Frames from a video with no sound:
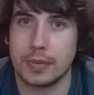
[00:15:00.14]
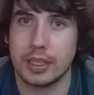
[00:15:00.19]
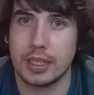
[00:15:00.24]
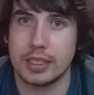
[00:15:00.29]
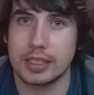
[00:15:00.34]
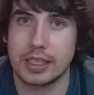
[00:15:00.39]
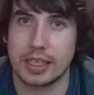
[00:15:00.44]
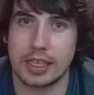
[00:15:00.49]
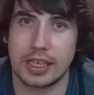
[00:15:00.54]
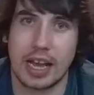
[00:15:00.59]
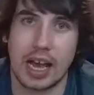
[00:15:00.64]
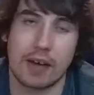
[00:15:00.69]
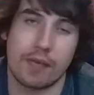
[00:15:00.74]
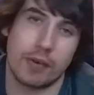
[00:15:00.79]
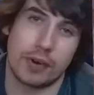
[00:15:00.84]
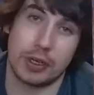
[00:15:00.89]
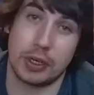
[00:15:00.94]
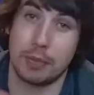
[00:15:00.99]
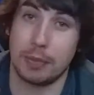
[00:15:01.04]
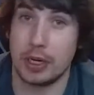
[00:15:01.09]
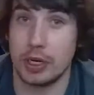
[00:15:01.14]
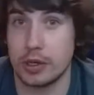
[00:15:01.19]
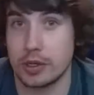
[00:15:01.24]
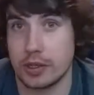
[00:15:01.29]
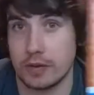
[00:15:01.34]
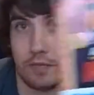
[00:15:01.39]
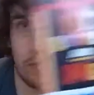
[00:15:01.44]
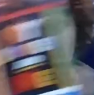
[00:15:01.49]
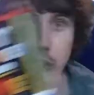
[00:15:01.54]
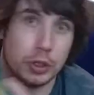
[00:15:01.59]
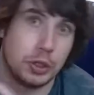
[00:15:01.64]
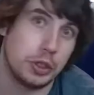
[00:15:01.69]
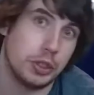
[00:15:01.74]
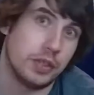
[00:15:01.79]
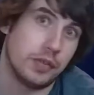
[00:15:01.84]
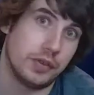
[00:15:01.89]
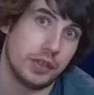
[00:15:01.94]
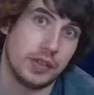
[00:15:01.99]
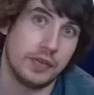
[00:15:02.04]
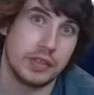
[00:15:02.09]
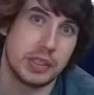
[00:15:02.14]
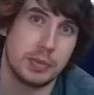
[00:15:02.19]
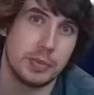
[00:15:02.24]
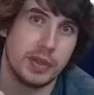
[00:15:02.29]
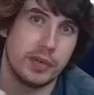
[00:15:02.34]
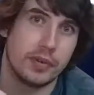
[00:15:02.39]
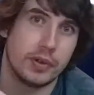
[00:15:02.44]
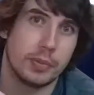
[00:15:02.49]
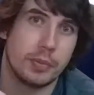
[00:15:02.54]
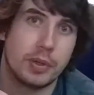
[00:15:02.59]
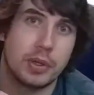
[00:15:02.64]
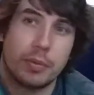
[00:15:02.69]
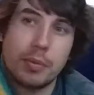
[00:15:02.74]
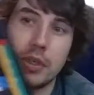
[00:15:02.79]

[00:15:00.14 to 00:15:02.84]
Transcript: it's like an African American version of Leave It to Beaver, pretty